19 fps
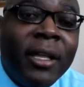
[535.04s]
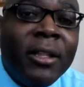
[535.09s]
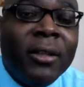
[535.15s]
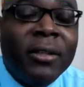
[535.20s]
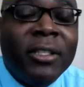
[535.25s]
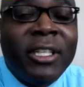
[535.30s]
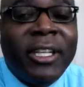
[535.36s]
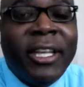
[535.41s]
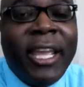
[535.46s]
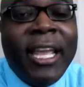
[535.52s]

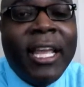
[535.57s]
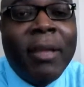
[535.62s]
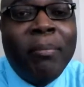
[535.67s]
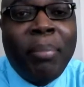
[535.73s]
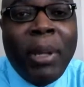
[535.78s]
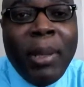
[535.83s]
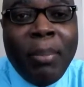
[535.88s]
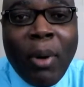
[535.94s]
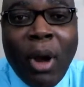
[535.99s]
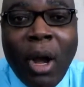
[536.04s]
you're kicking
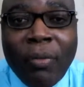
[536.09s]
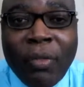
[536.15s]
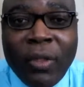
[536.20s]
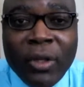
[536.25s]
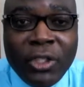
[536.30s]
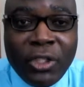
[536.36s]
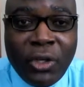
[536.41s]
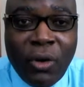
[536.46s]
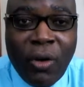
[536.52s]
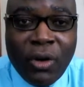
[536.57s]
people off
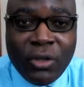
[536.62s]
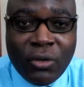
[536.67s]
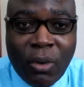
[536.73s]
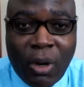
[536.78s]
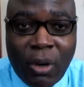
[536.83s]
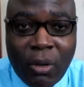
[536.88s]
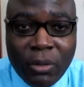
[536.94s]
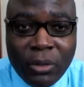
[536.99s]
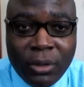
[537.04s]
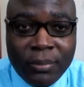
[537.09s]
the insurance
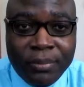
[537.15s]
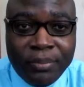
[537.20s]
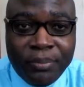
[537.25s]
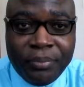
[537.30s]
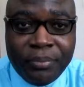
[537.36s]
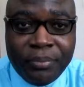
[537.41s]
rolls.